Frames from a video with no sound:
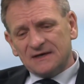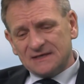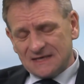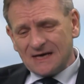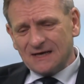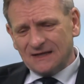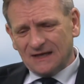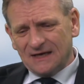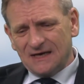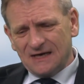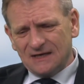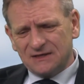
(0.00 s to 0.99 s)

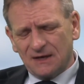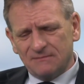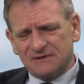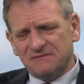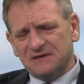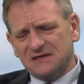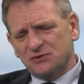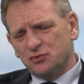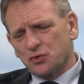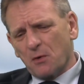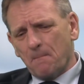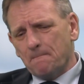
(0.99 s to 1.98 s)
Secondly, in terms of this
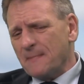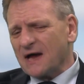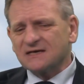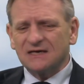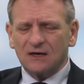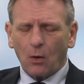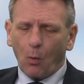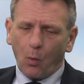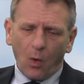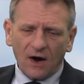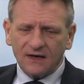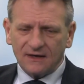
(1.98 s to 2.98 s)
dramatic
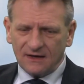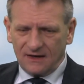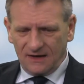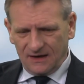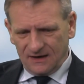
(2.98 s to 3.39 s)
widening